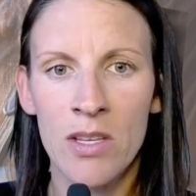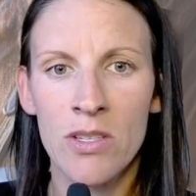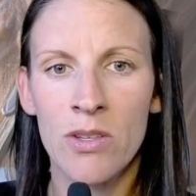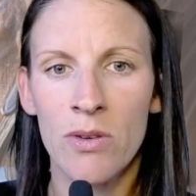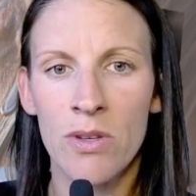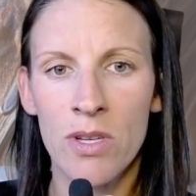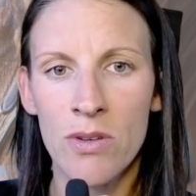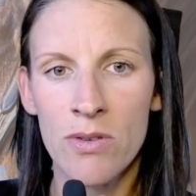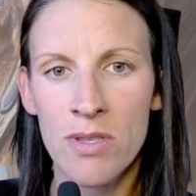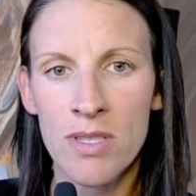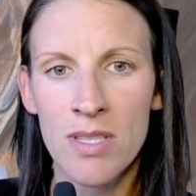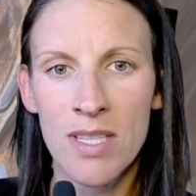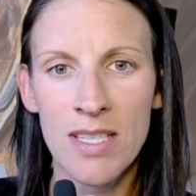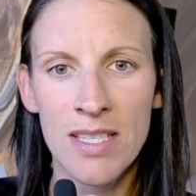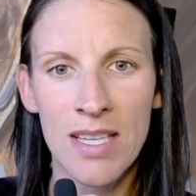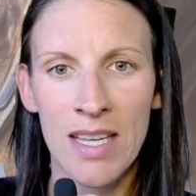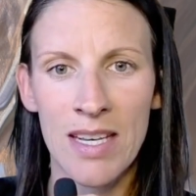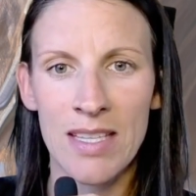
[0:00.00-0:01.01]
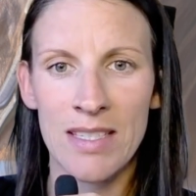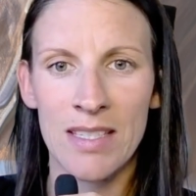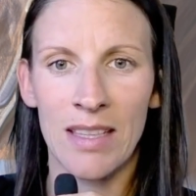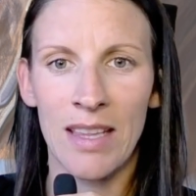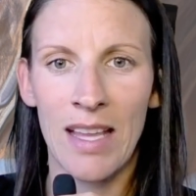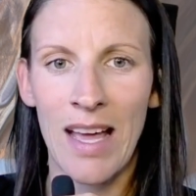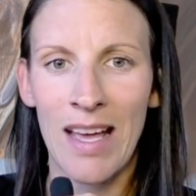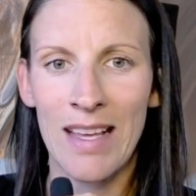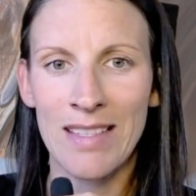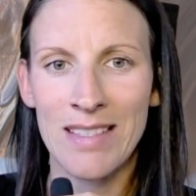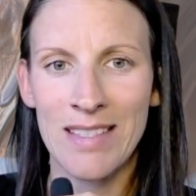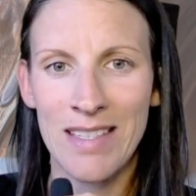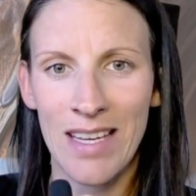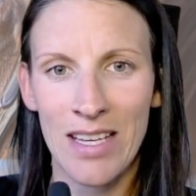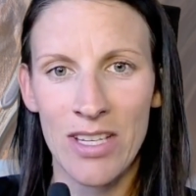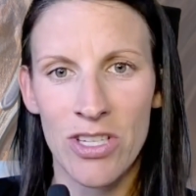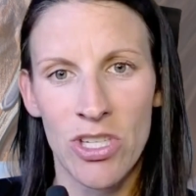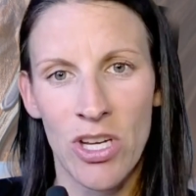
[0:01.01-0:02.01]
So it uses the skin as a
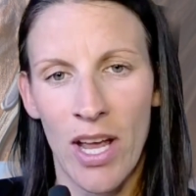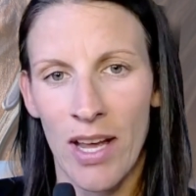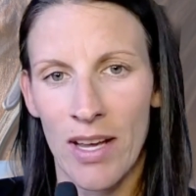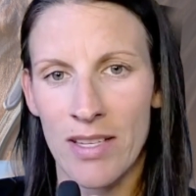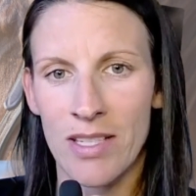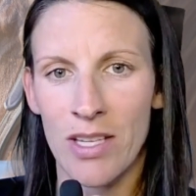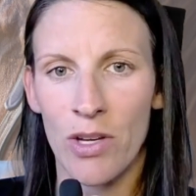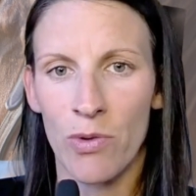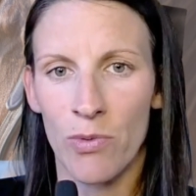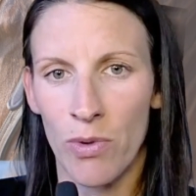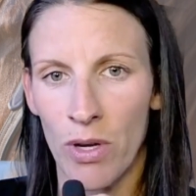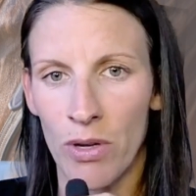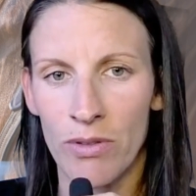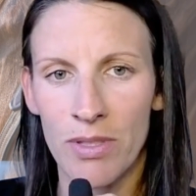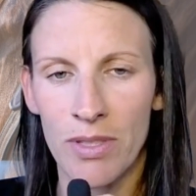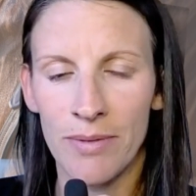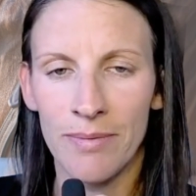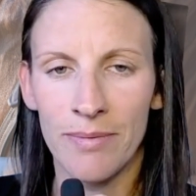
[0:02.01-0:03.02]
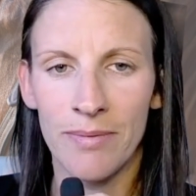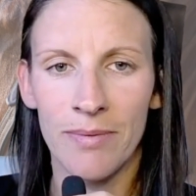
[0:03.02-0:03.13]
last-ditch exit route.